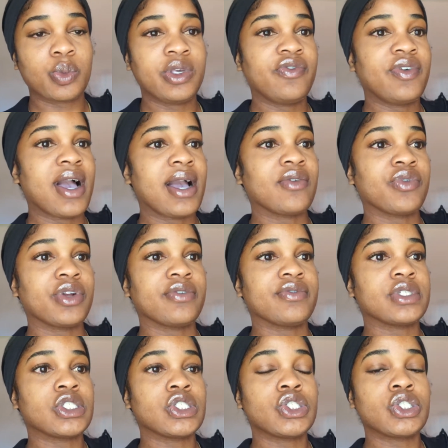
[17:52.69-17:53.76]
We've gotten rid of
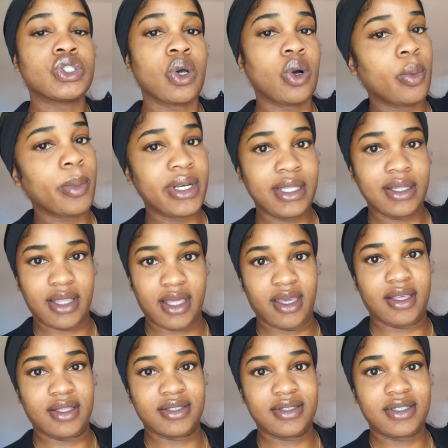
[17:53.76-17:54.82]
so many
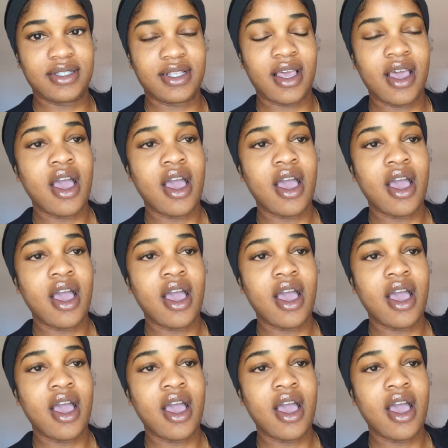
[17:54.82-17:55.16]
things.